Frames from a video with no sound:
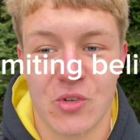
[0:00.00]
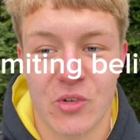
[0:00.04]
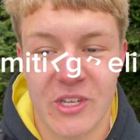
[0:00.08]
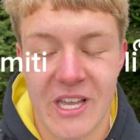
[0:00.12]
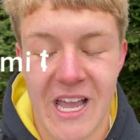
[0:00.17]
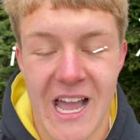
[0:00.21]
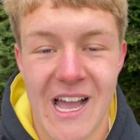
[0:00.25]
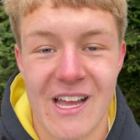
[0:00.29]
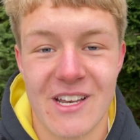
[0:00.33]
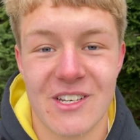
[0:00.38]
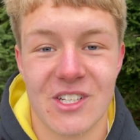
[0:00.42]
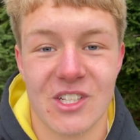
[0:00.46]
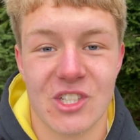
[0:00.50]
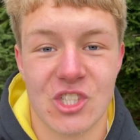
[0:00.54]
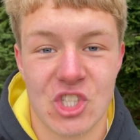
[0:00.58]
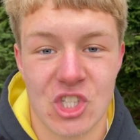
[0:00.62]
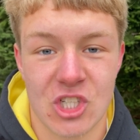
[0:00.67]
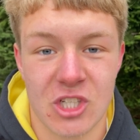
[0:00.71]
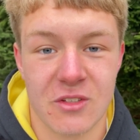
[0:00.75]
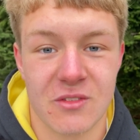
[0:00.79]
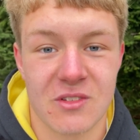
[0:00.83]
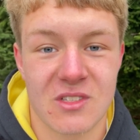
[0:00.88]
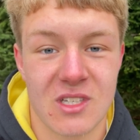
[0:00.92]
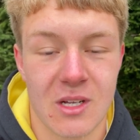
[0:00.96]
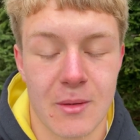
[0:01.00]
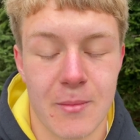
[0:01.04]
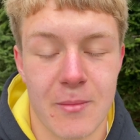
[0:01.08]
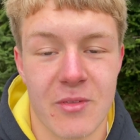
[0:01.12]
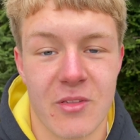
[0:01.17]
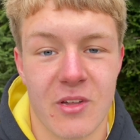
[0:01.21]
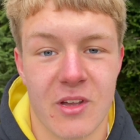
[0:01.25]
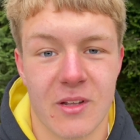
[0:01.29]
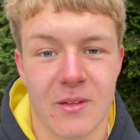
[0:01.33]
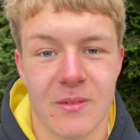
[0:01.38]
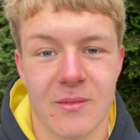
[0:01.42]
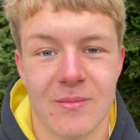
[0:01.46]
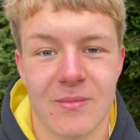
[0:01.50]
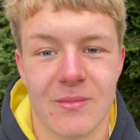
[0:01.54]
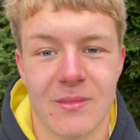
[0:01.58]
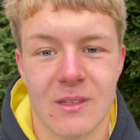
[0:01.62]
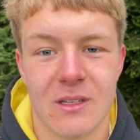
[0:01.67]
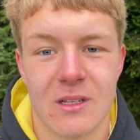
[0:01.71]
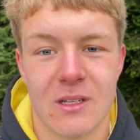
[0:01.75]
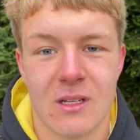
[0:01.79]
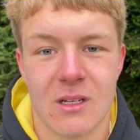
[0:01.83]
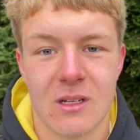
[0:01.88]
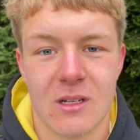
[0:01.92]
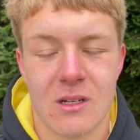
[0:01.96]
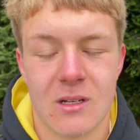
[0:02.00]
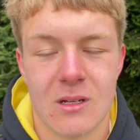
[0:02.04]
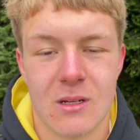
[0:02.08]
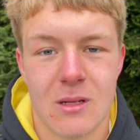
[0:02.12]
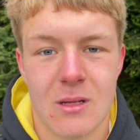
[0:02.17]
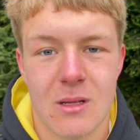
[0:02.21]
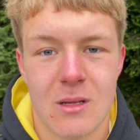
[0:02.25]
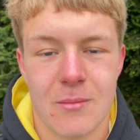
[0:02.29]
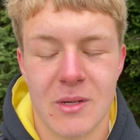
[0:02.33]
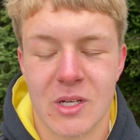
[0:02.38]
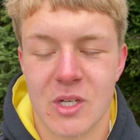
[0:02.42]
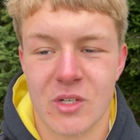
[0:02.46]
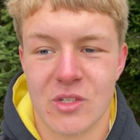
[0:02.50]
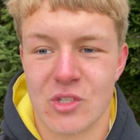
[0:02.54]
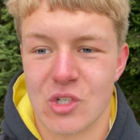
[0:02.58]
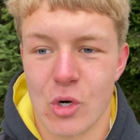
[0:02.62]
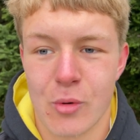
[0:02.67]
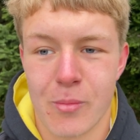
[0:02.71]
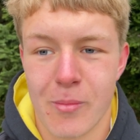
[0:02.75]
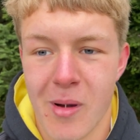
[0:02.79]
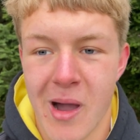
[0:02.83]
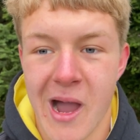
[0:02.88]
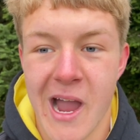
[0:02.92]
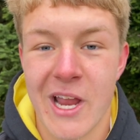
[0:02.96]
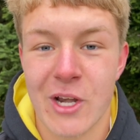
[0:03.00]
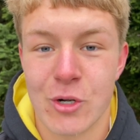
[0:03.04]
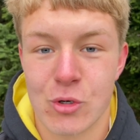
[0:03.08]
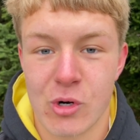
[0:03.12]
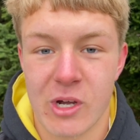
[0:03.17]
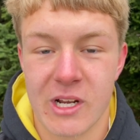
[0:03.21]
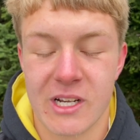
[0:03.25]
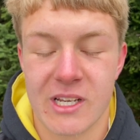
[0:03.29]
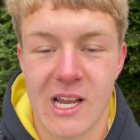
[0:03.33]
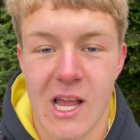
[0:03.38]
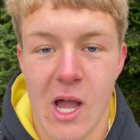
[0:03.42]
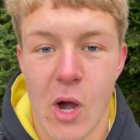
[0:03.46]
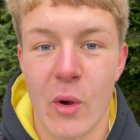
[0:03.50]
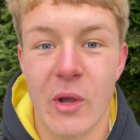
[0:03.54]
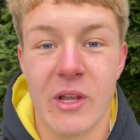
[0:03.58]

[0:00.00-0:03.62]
you can't achieve something. Because your mind right now